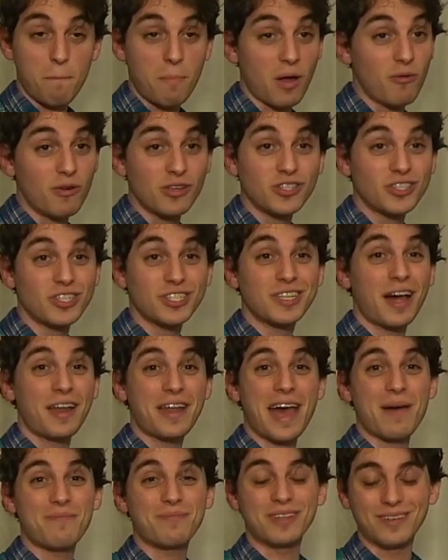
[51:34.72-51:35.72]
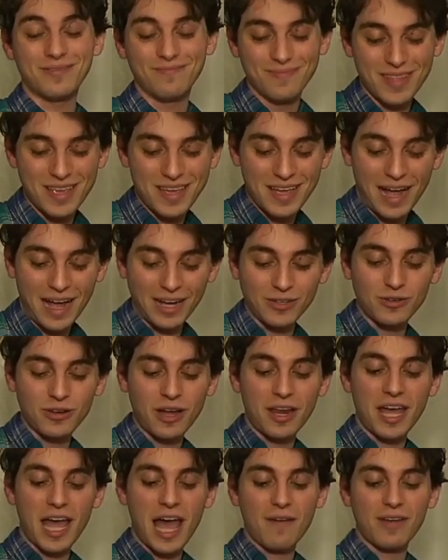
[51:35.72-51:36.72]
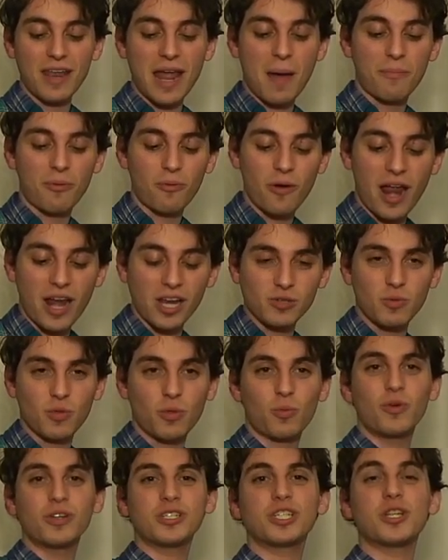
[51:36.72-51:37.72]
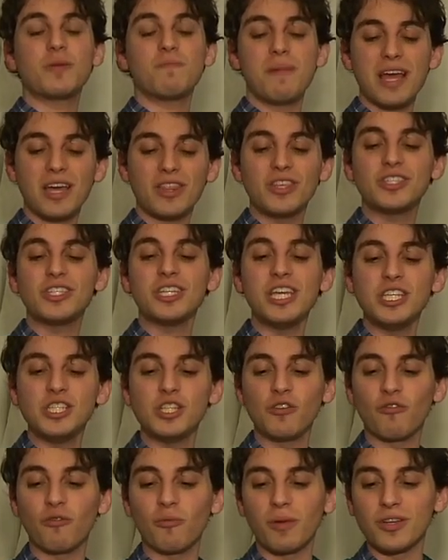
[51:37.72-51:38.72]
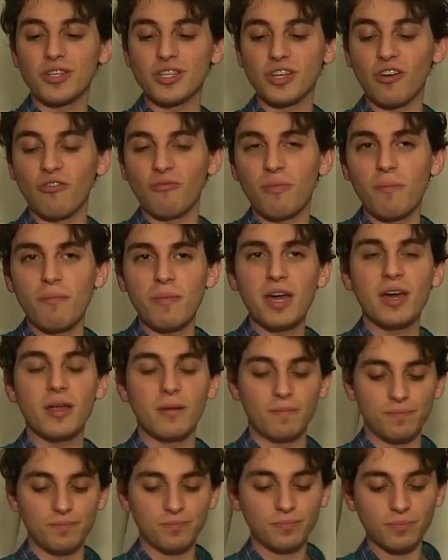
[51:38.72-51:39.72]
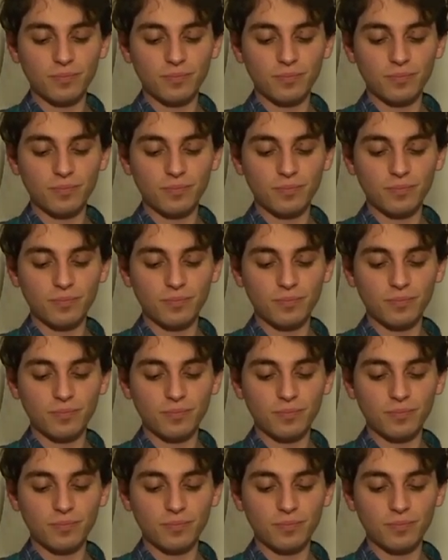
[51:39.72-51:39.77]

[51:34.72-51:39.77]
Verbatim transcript: My wrist is not happy. I do not have an apparatus with which to make this easier for myself. But man,